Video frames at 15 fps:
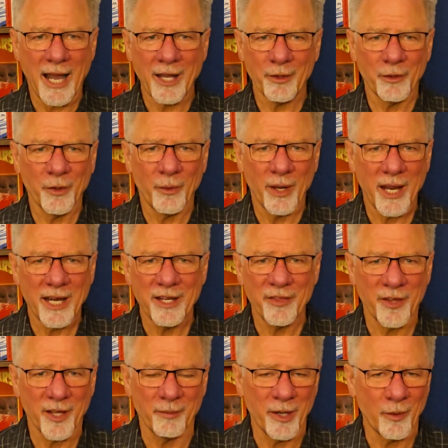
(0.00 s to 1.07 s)
I don't know
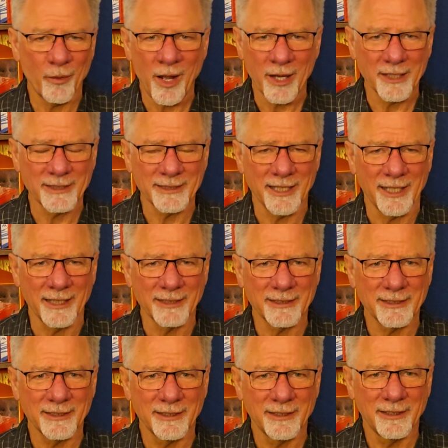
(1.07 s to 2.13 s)
anything about rocket
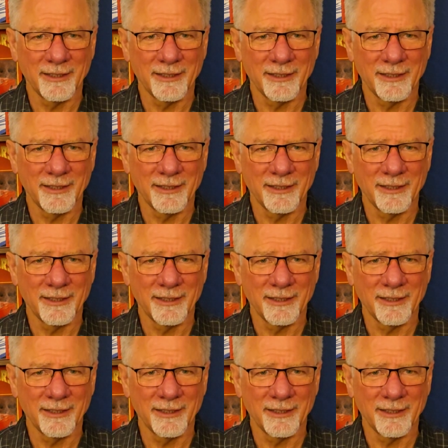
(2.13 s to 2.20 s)
science.